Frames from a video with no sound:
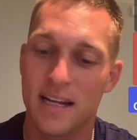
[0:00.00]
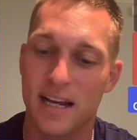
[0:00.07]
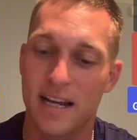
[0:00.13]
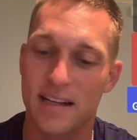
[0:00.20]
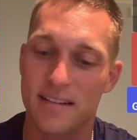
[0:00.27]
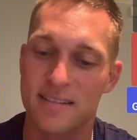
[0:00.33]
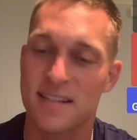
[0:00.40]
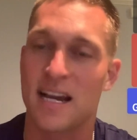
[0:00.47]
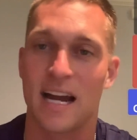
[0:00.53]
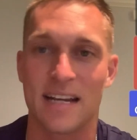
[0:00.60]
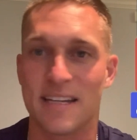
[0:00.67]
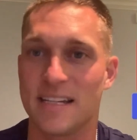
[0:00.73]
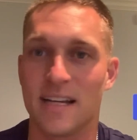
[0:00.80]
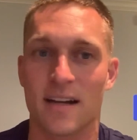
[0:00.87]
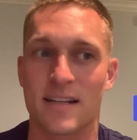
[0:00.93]
and it's kind
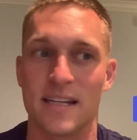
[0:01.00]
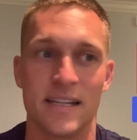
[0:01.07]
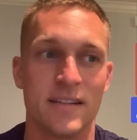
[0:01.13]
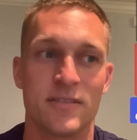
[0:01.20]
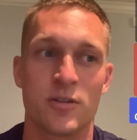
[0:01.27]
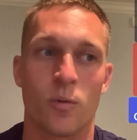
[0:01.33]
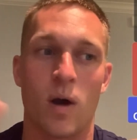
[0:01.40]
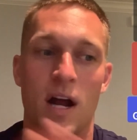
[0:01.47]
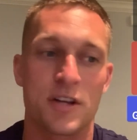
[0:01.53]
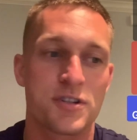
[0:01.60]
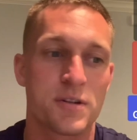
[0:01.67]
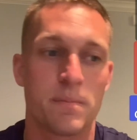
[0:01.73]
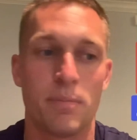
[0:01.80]
of yucky to watch.